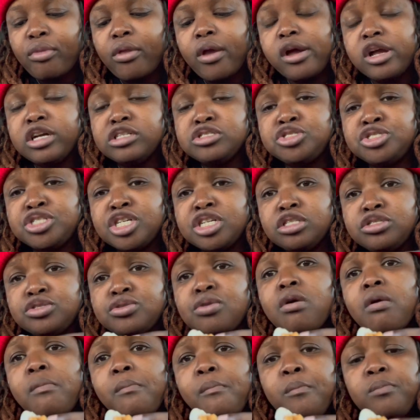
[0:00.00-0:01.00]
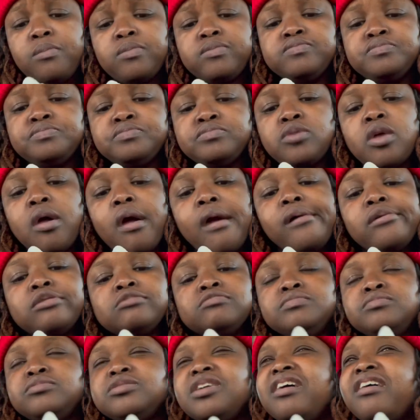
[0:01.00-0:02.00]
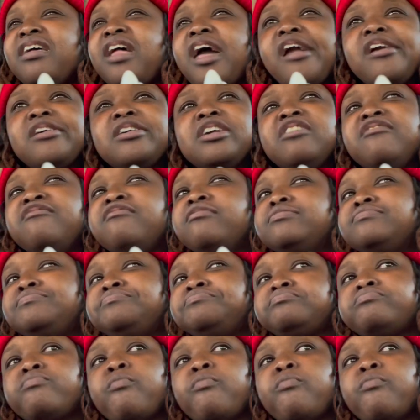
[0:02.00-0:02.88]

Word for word: It's chicken strip. And give them,